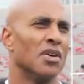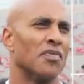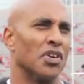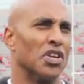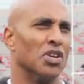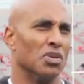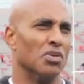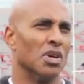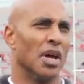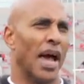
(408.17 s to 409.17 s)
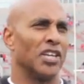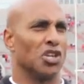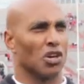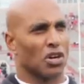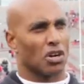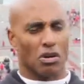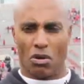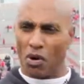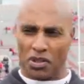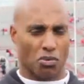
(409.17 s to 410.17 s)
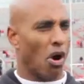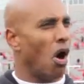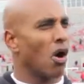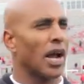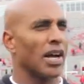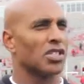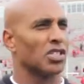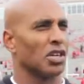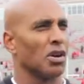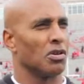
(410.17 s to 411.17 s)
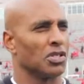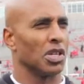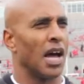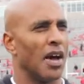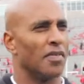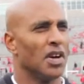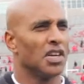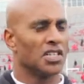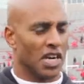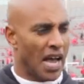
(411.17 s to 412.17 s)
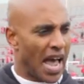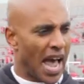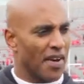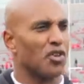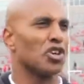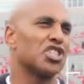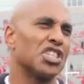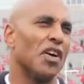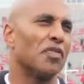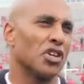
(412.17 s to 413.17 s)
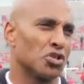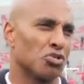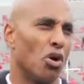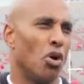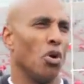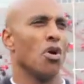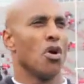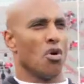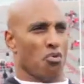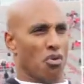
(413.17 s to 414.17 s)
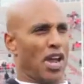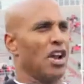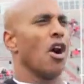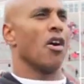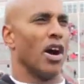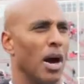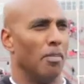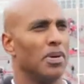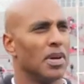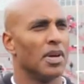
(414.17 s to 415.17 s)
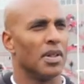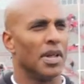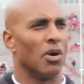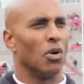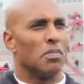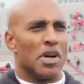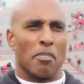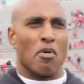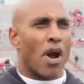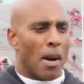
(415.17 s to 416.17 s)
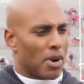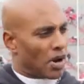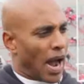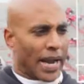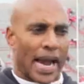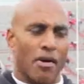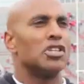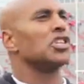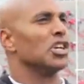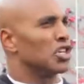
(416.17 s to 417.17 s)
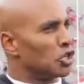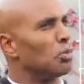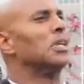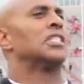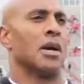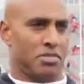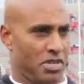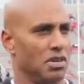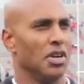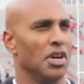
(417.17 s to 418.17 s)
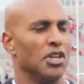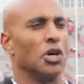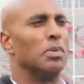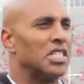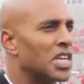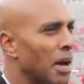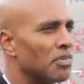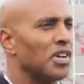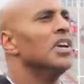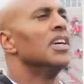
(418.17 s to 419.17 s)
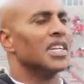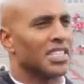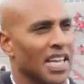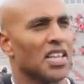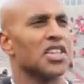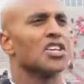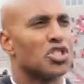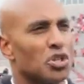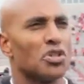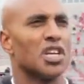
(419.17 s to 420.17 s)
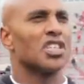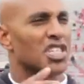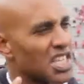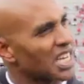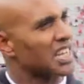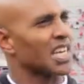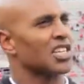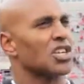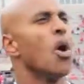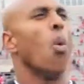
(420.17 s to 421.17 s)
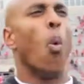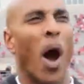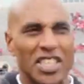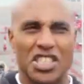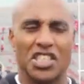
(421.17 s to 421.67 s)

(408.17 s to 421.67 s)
for you as you're going through all kinds of scenarios in life to have your self-control radar up. There will be a barometer. I guarantee you, you will be tempted. You'll be tempted to say things, do things, think things, watch